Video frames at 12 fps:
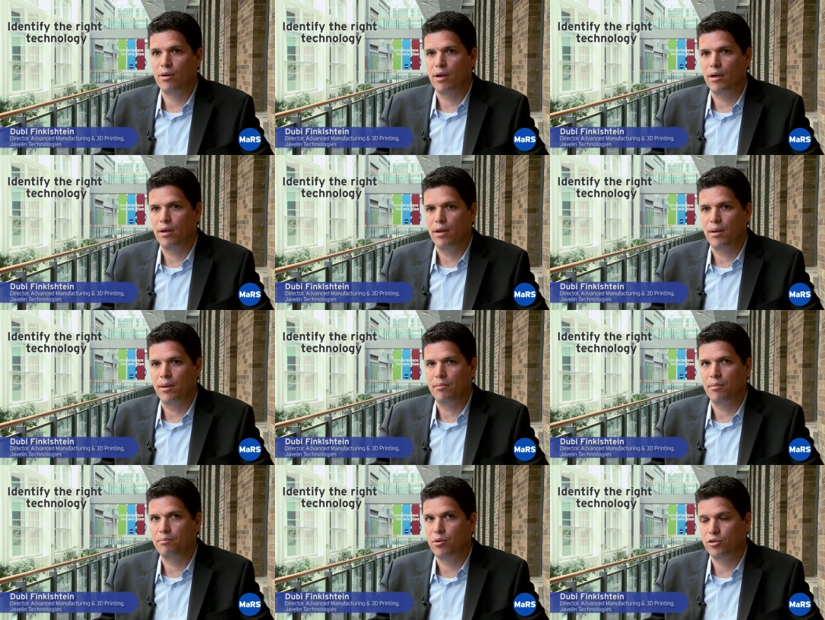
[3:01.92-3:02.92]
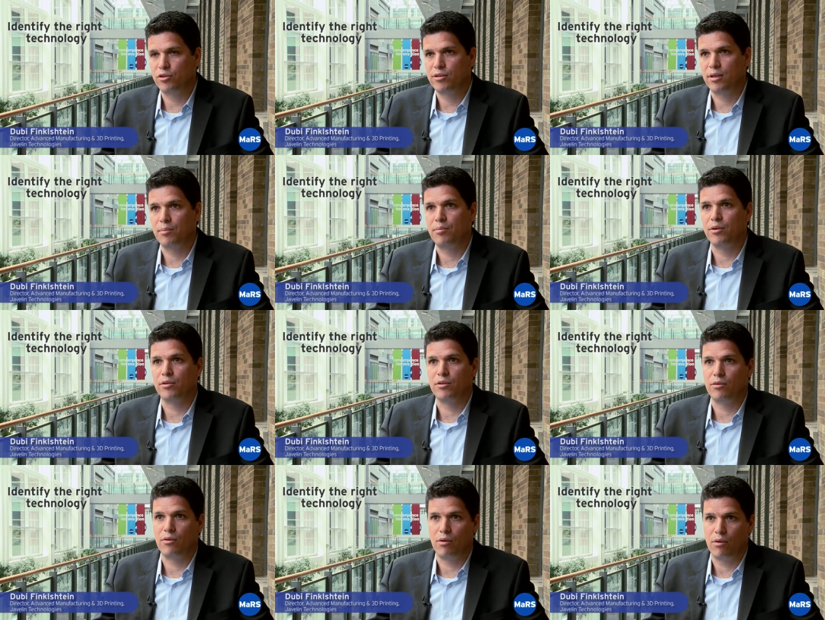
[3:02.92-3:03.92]
uh, uh, purchasing a
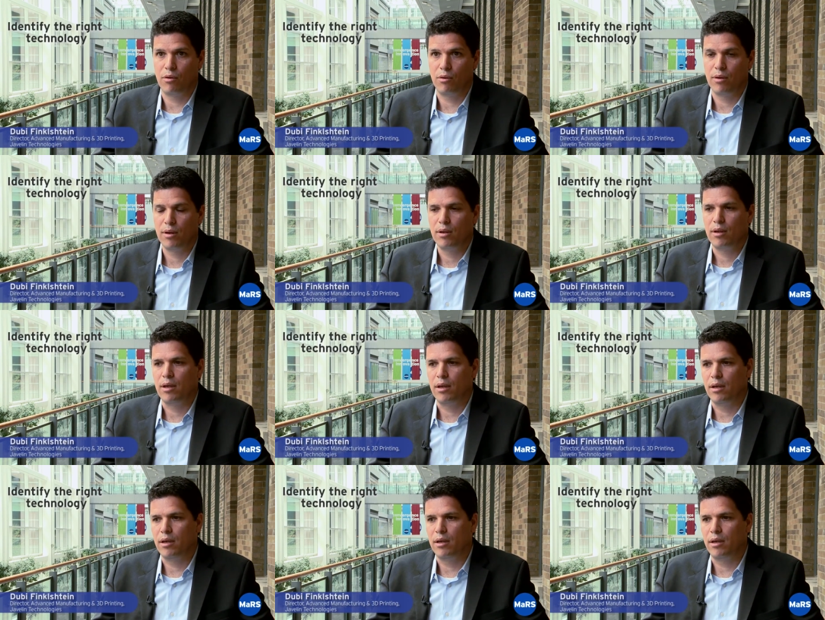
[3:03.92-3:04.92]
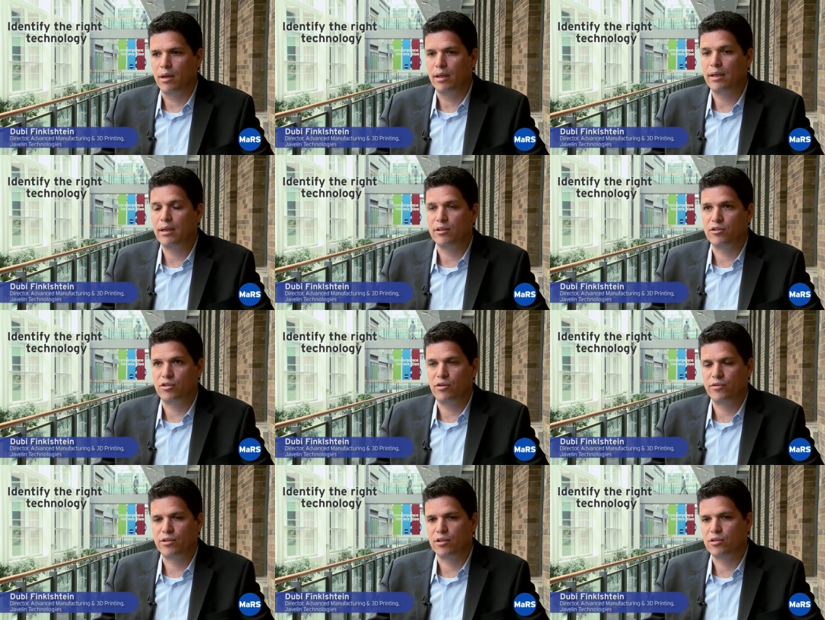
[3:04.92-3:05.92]
printer or uh, uh, getting any
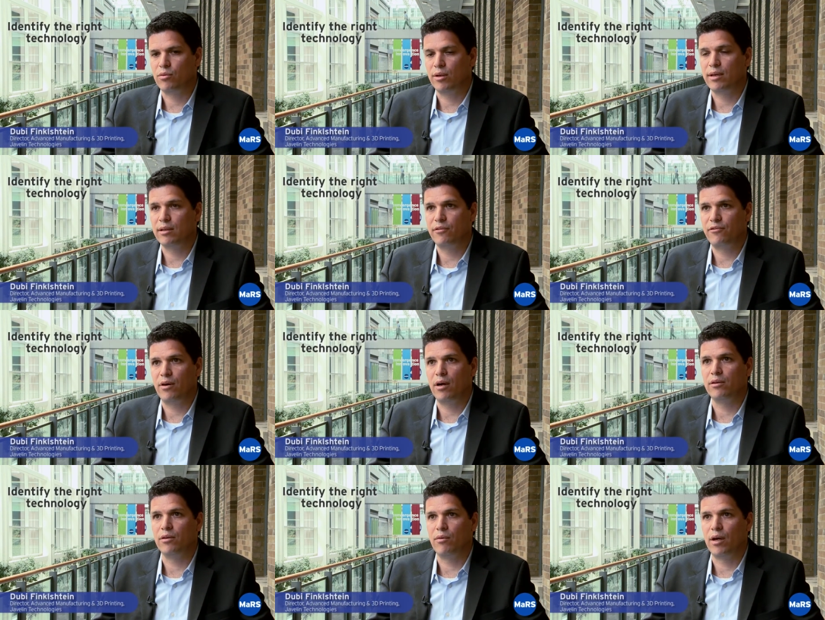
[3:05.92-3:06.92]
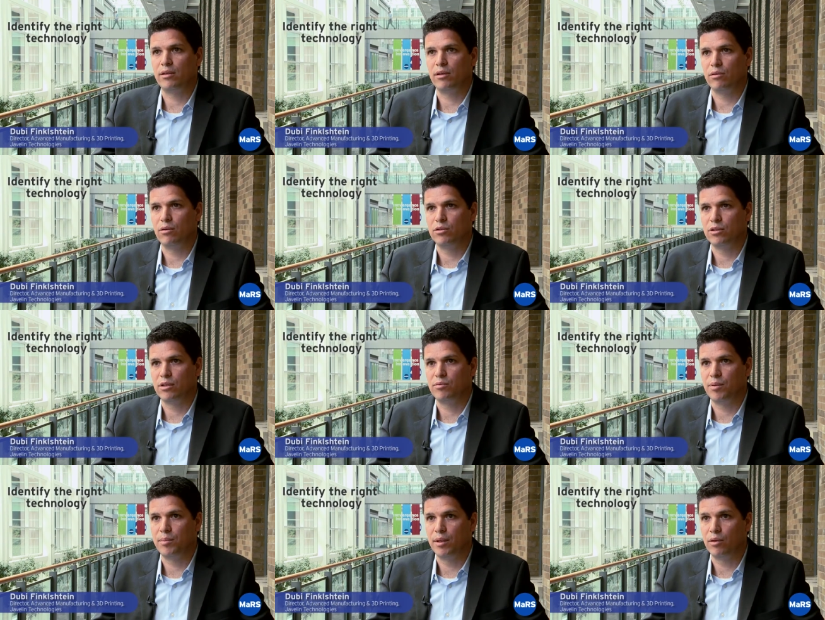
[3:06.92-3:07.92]
services to identify the right technology
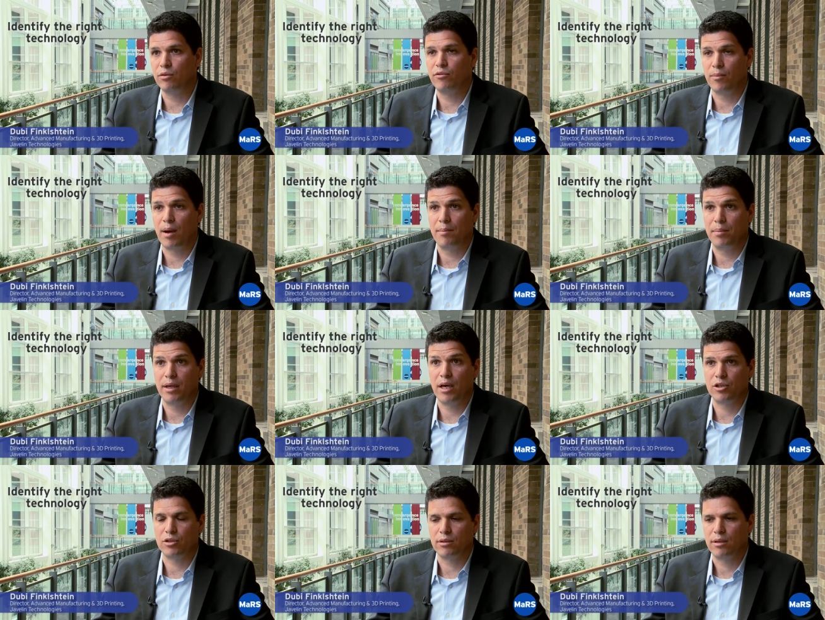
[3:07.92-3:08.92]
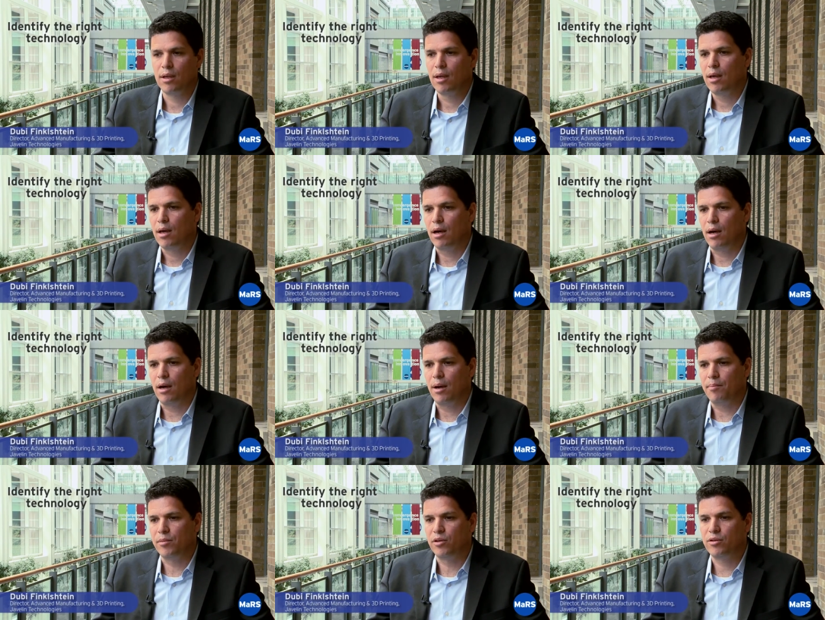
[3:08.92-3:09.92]
that will be good for my application.
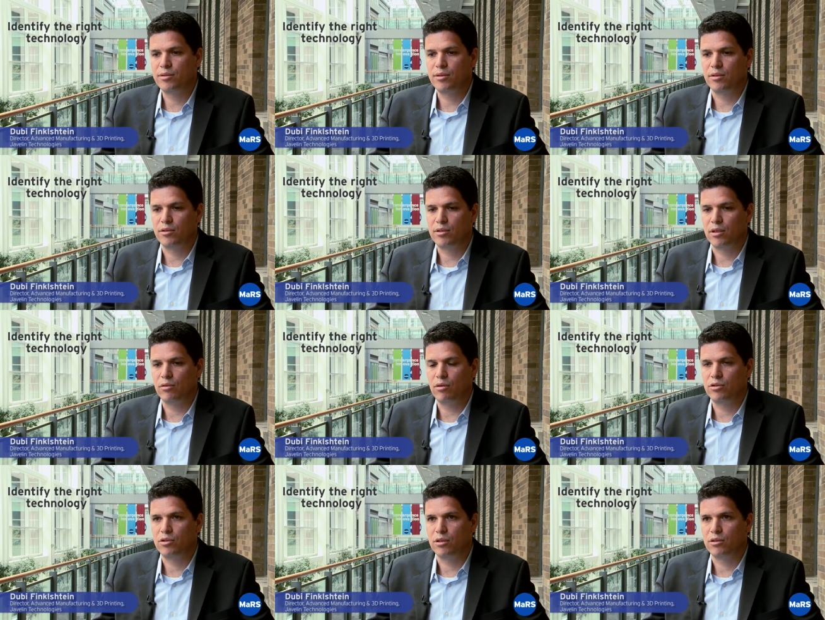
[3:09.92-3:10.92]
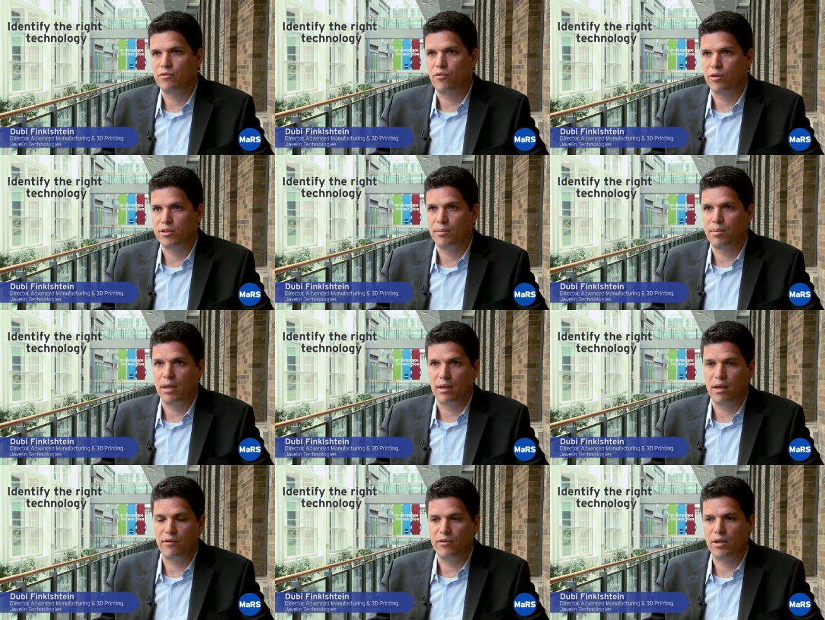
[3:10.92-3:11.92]
Um, there's, there's technologies, for example,
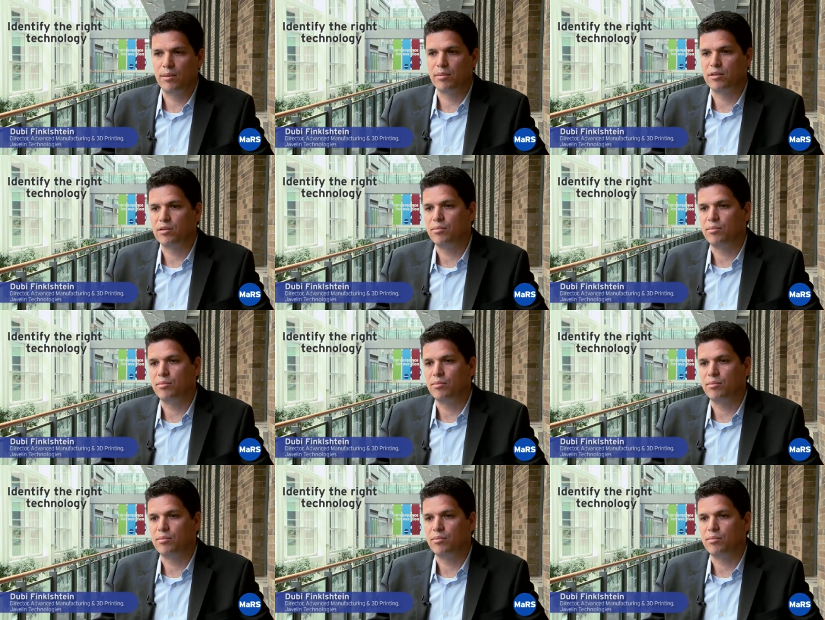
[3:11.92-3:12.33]
like F D M that